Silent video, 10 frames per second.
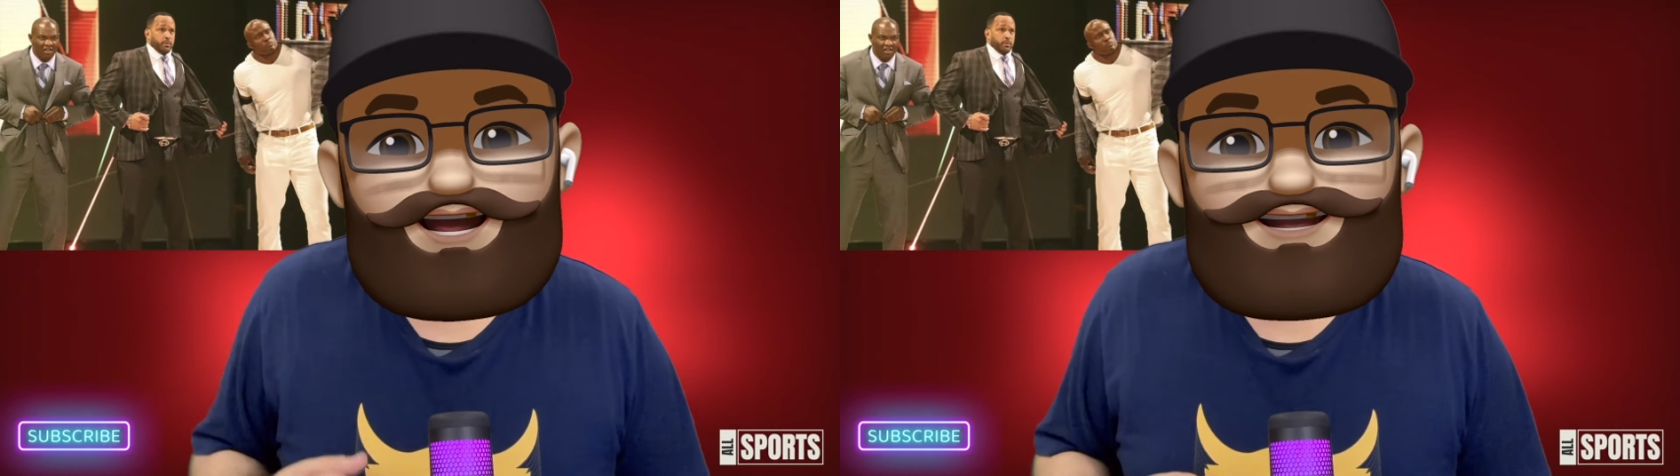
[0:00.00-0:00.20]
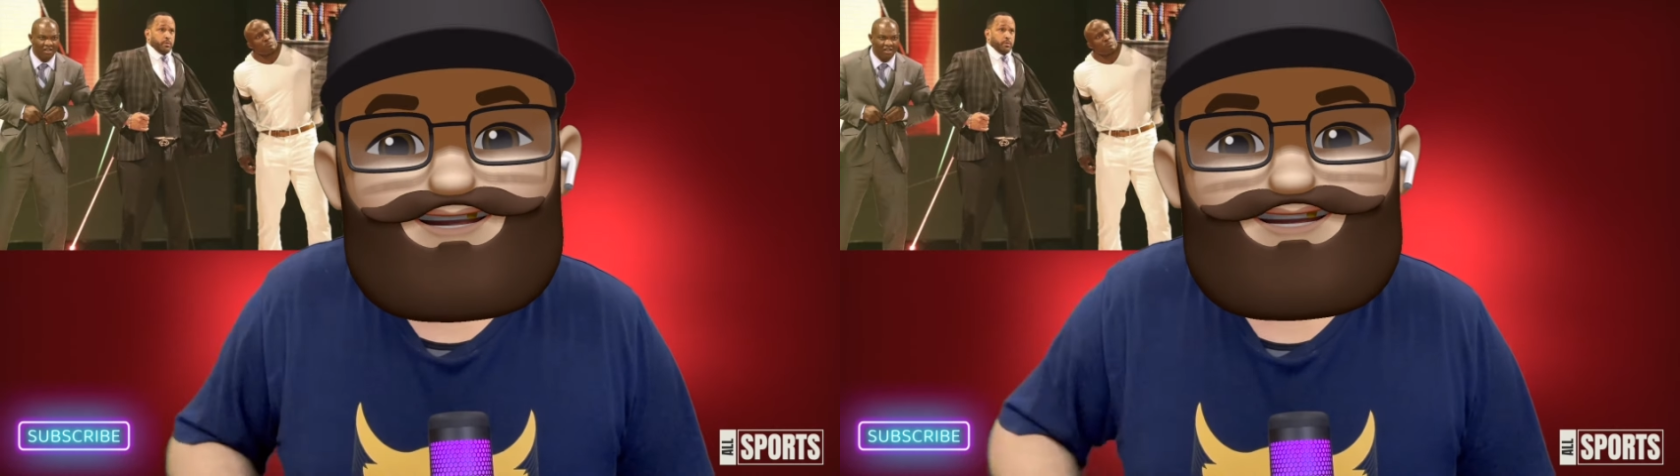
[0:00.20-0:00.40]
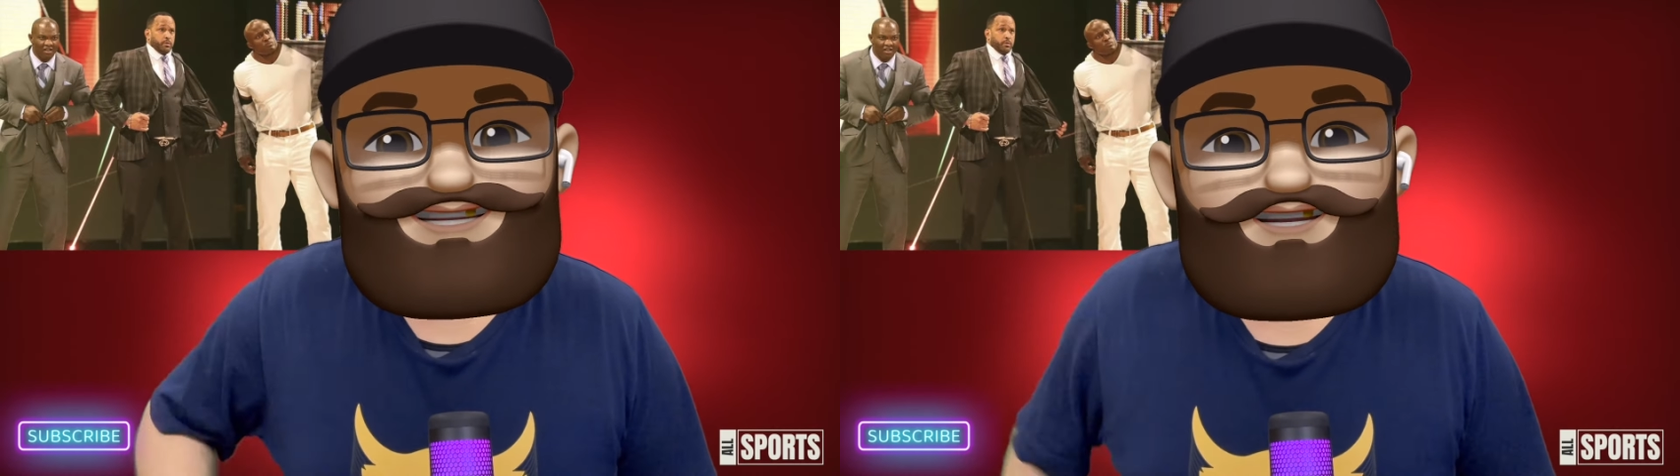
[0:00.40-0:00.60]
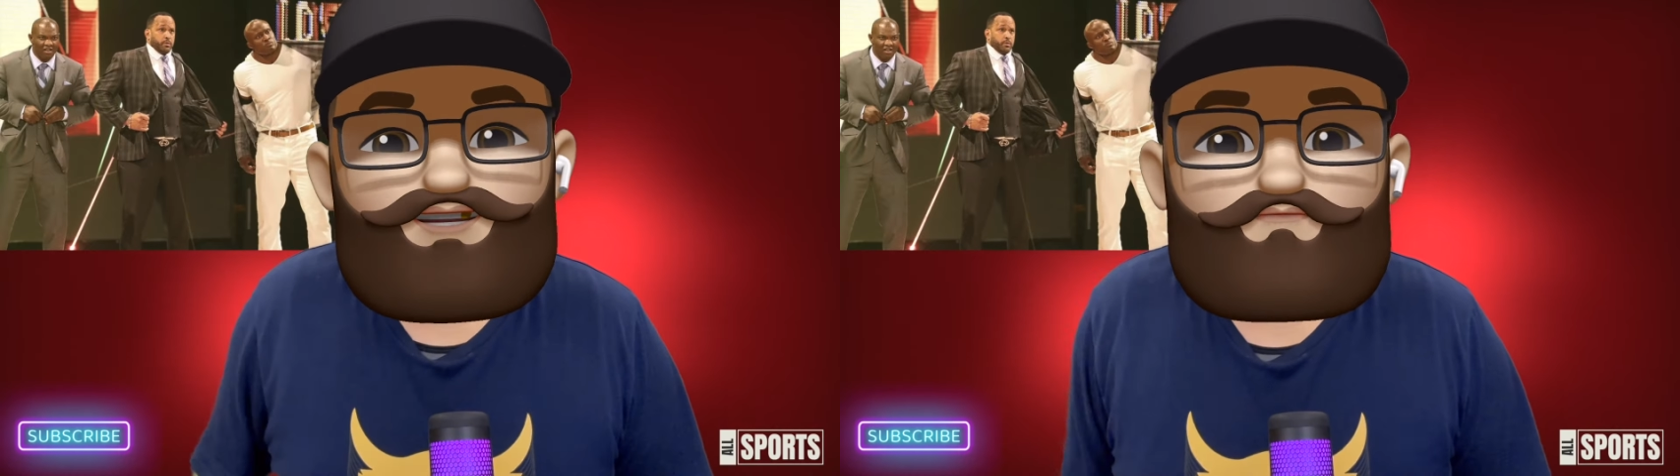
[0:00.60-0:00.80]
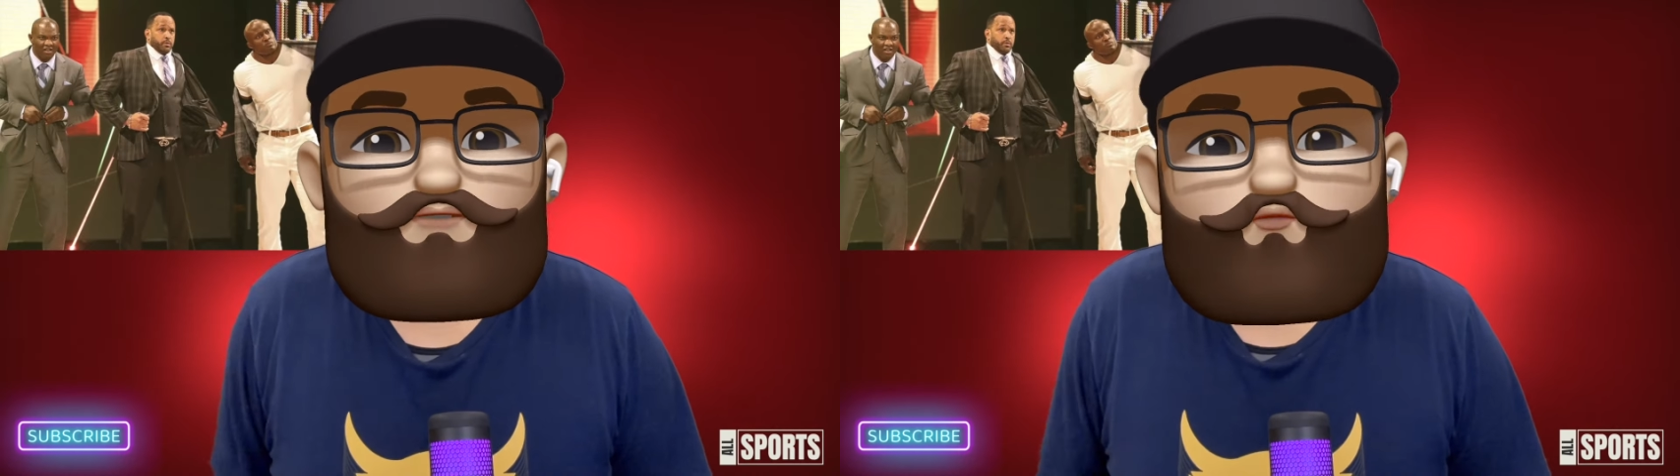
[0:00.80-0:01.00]

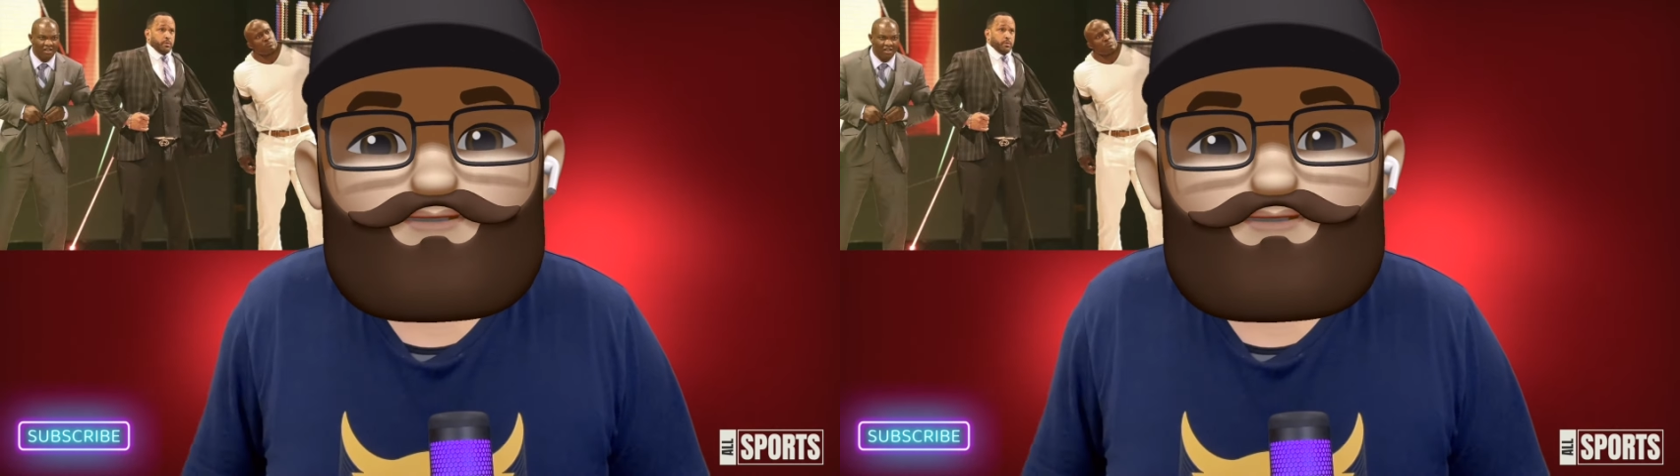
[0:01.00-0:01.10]
AEW